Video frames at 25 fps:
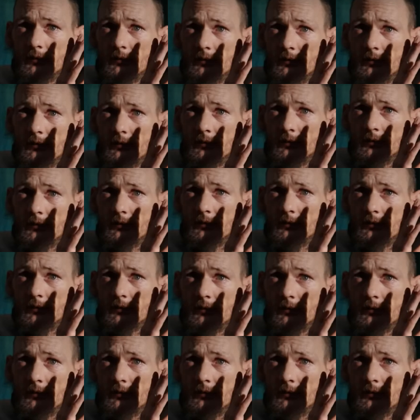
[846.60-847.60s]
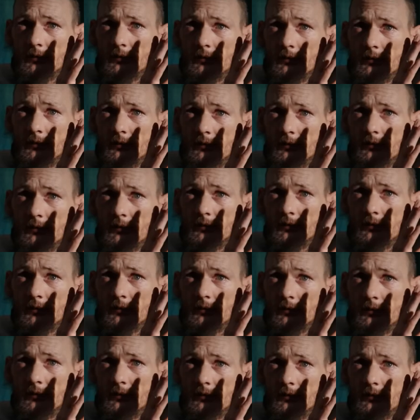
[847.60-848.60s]

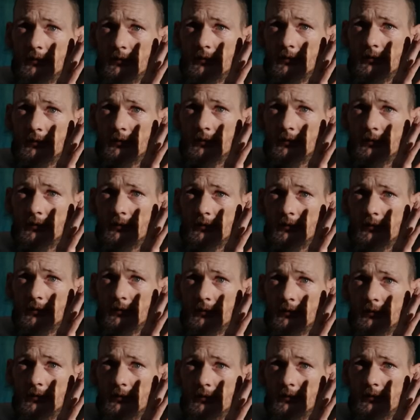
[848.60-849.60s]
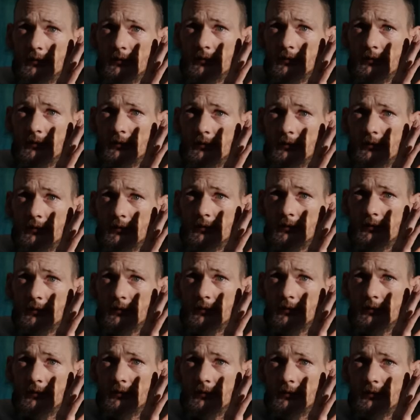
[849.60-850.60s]

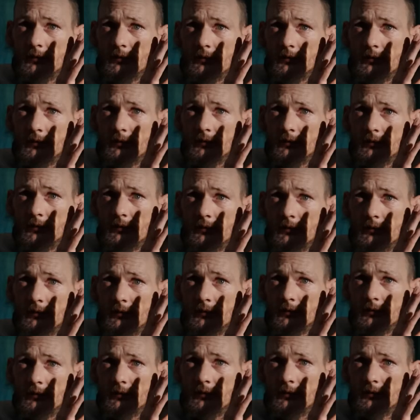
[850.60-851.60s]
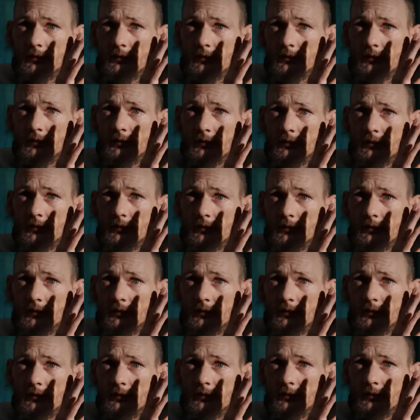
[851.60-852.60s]

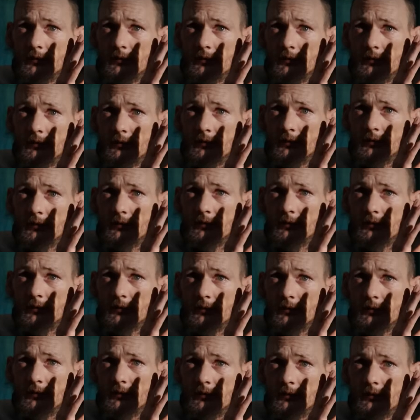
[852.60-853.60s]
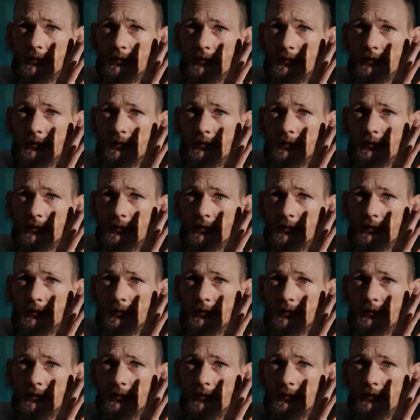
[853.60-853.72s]
This person isn't speaking.